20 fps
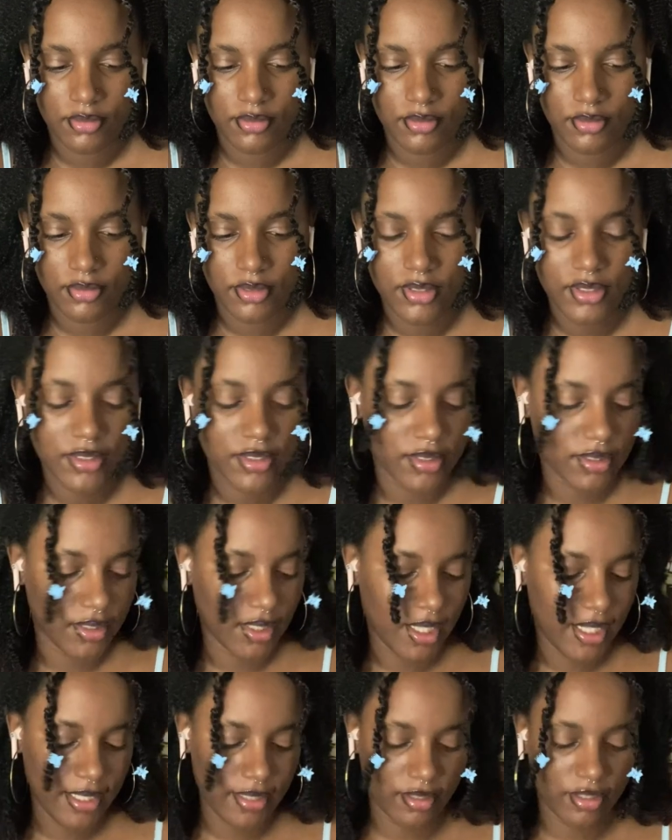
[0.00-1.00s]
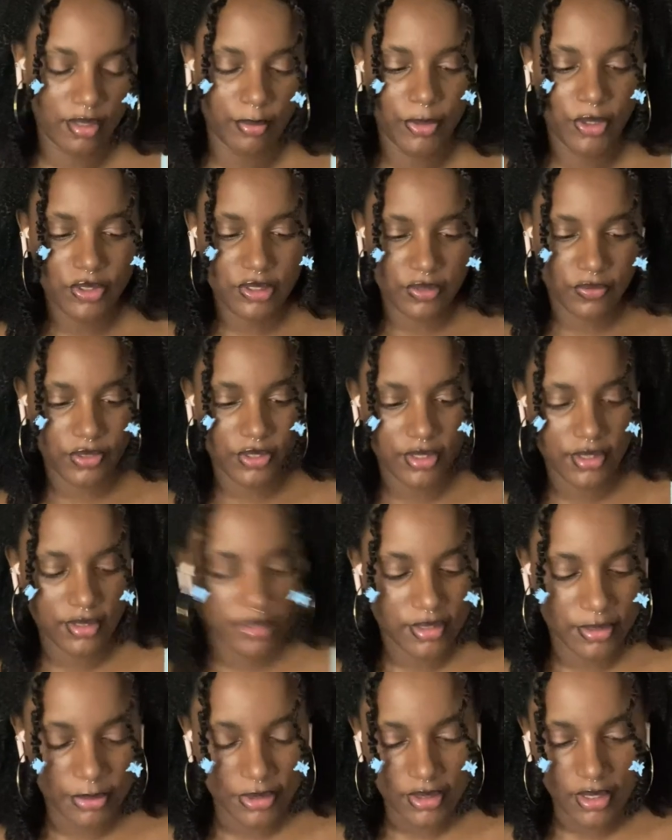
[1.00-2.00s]
This is a lot of commotion for
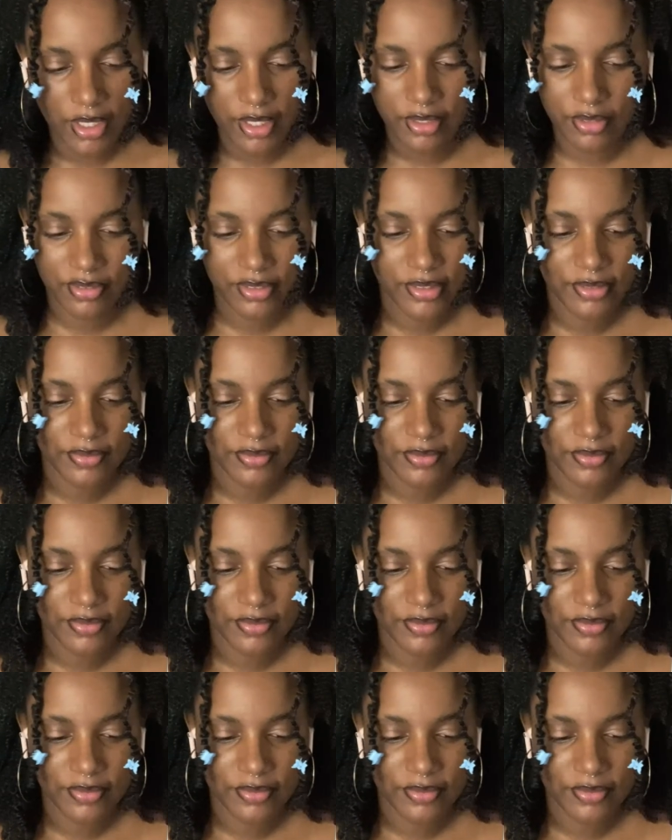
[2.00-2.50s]
some stuttering.